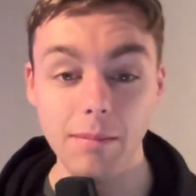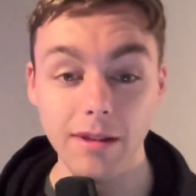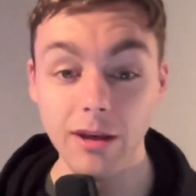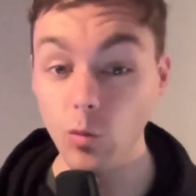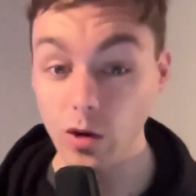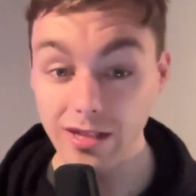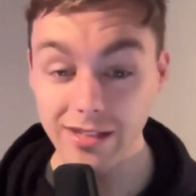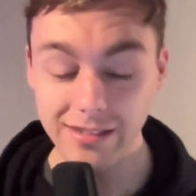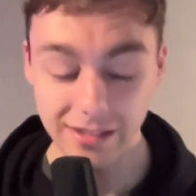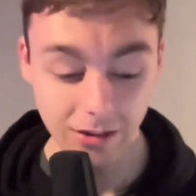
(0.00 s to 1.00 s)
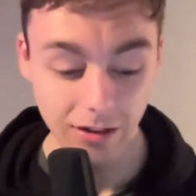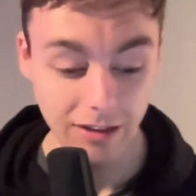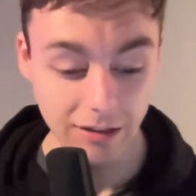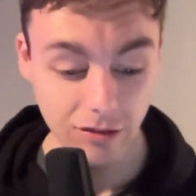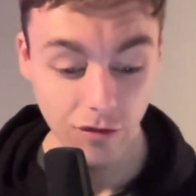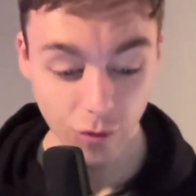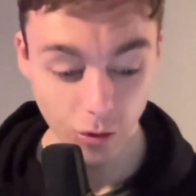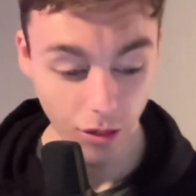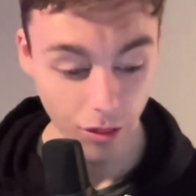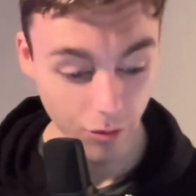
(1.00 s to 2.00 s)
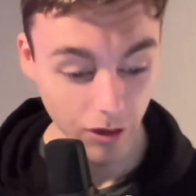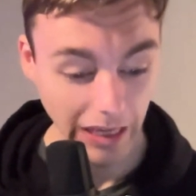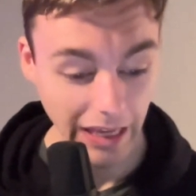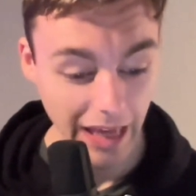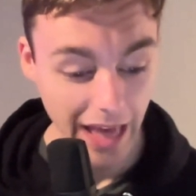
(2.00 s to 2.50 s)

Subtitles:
They win the series 4-3,